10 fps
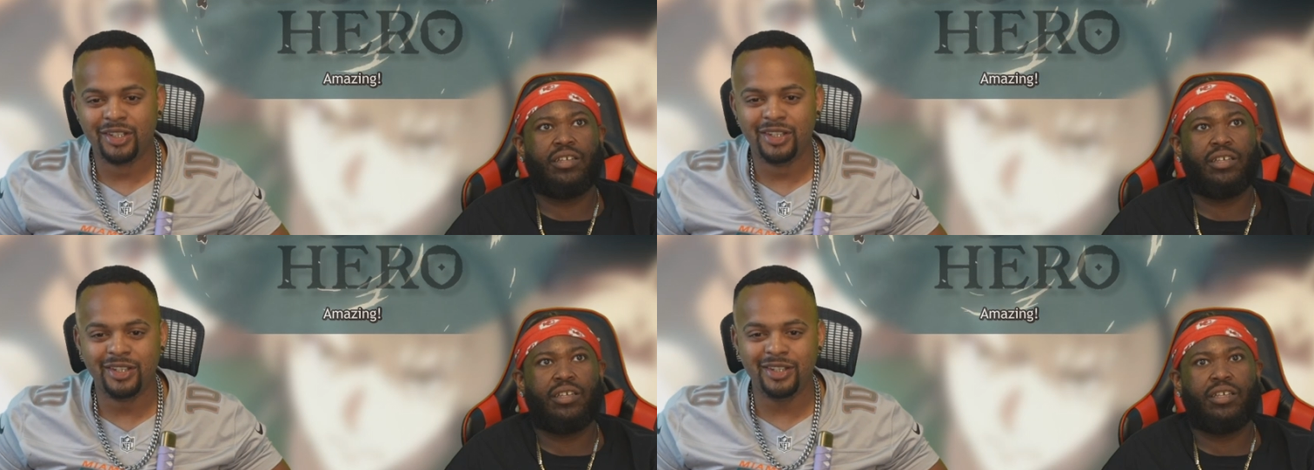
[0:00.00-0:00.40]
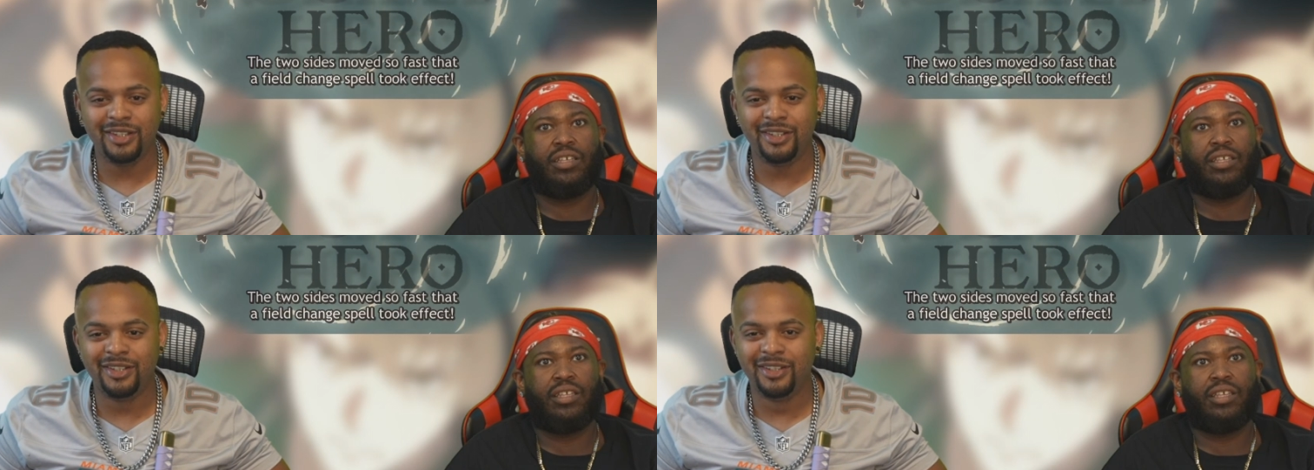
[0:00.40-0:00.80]

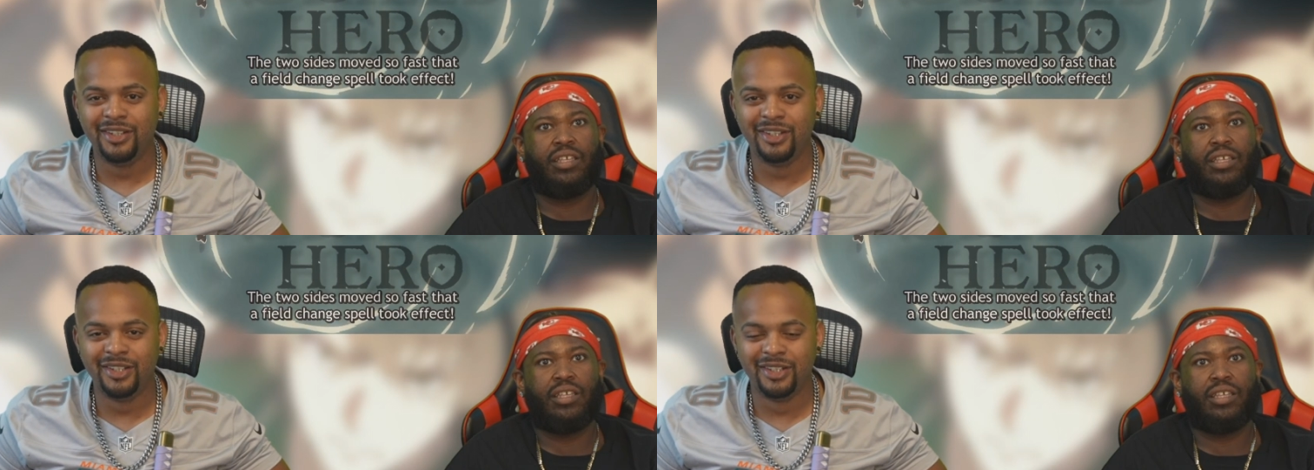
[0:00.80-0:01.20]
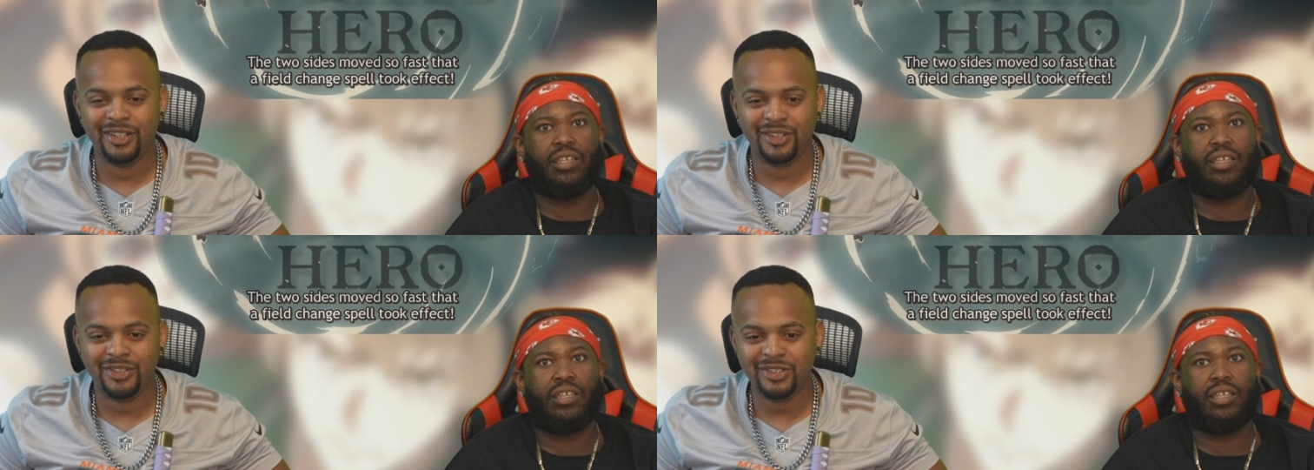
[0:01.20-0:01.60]

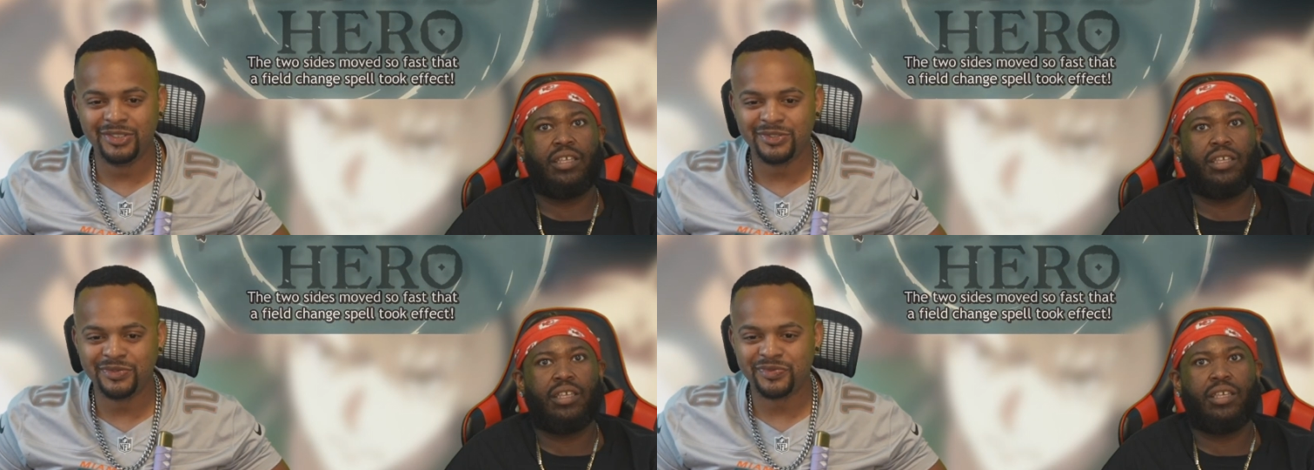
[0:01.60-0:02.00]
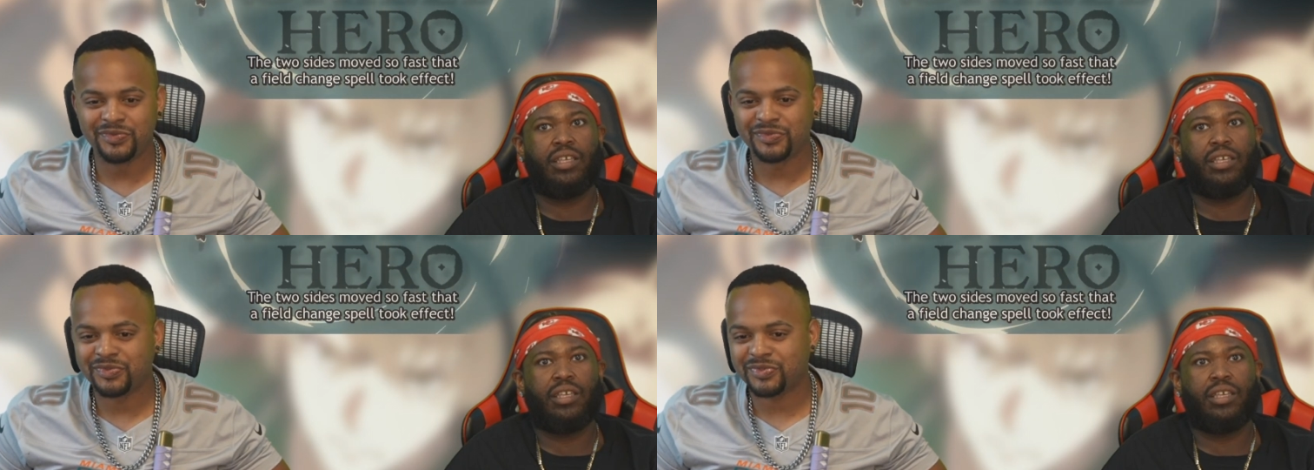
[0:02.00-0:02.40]

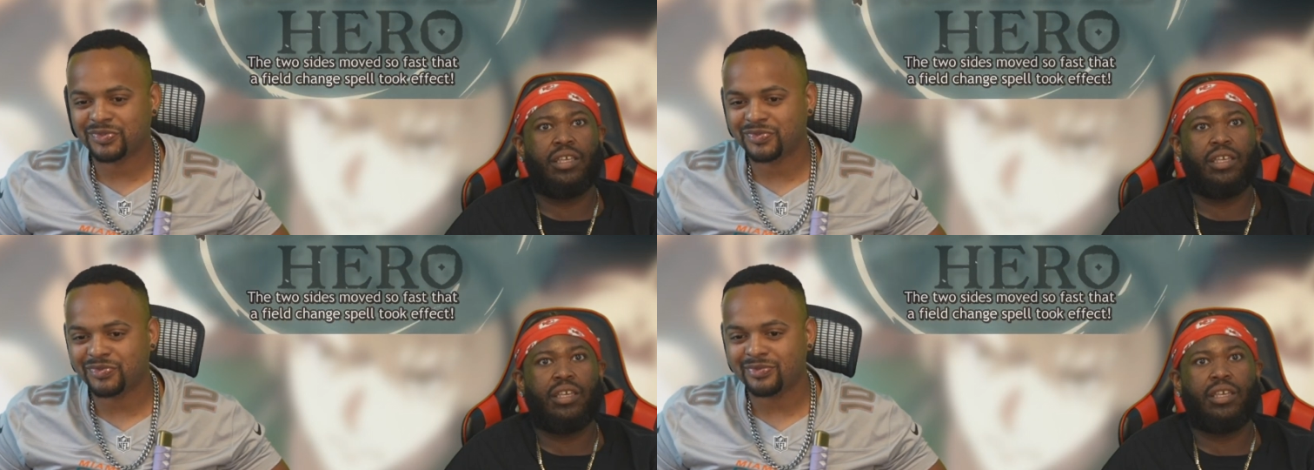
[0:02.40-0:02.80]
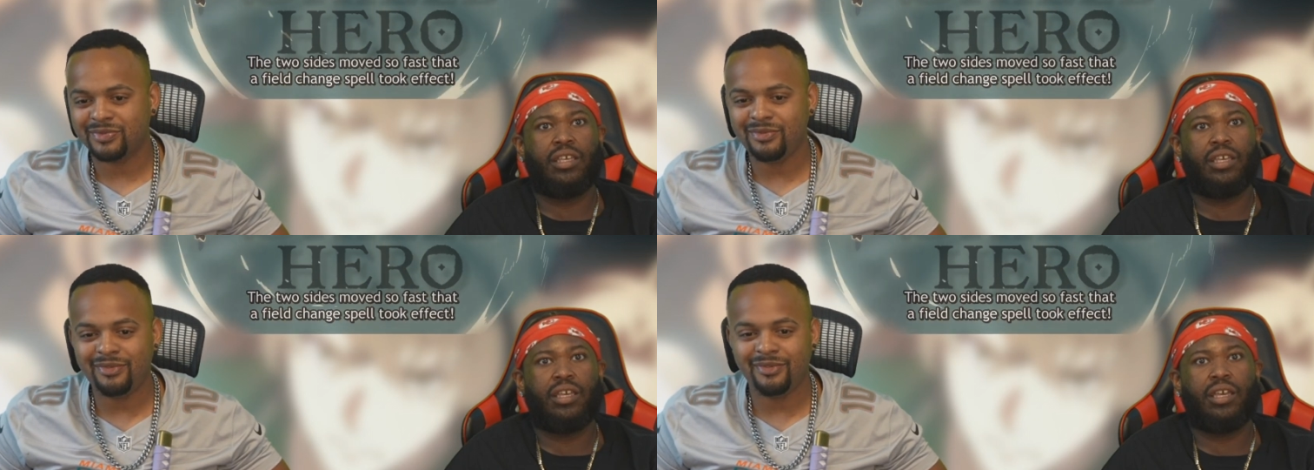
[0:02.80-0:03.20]

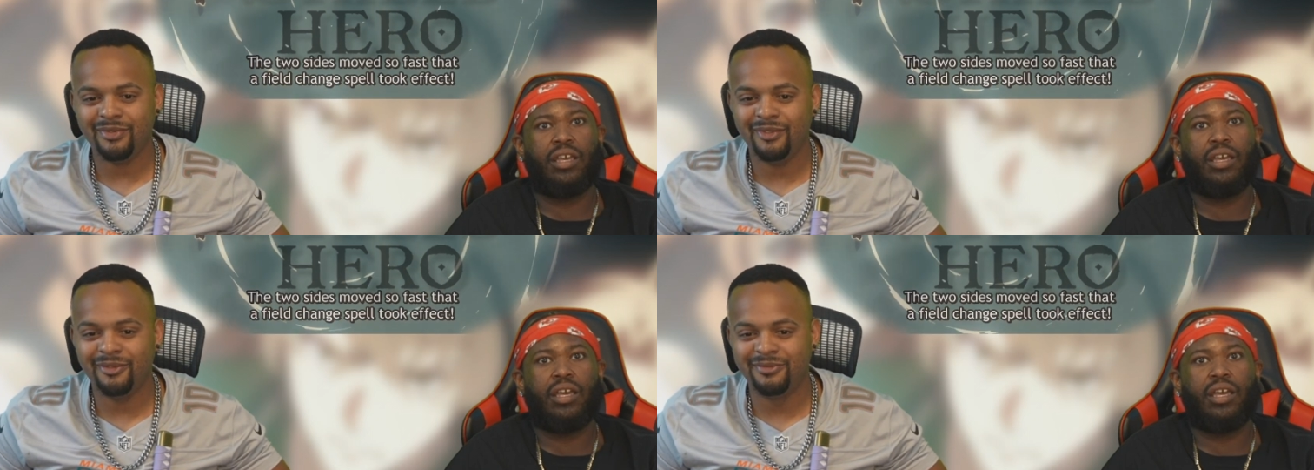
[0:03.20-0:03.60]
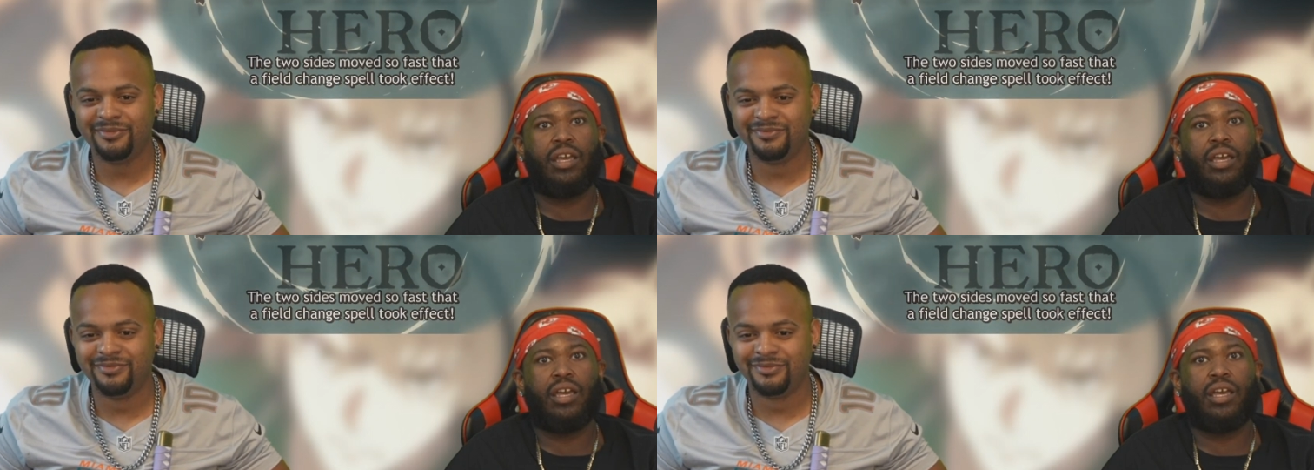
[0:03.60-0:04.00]

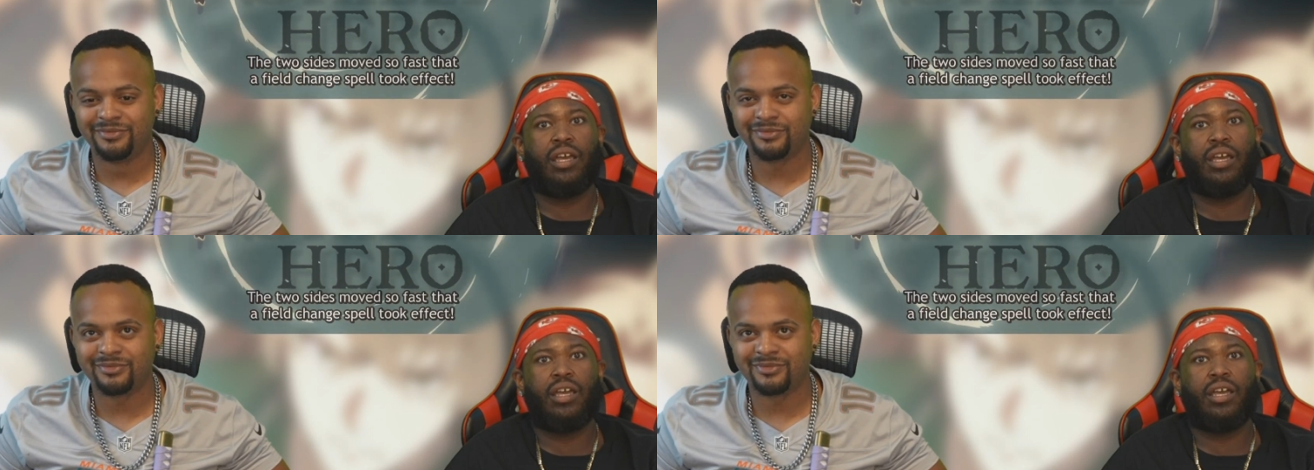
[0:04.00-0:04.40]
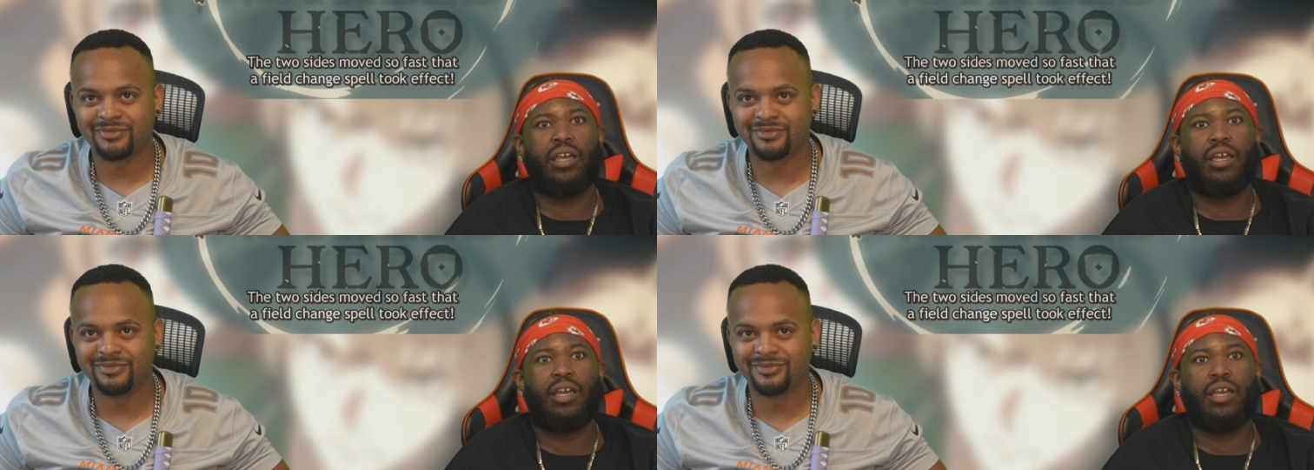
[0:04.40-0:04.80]

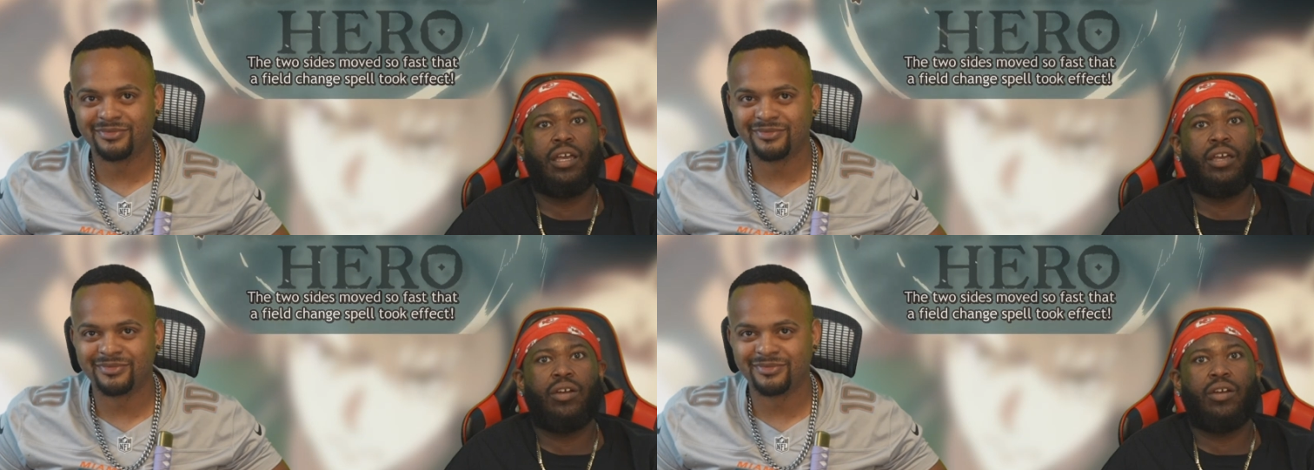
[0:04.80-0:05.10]
(no one is talking)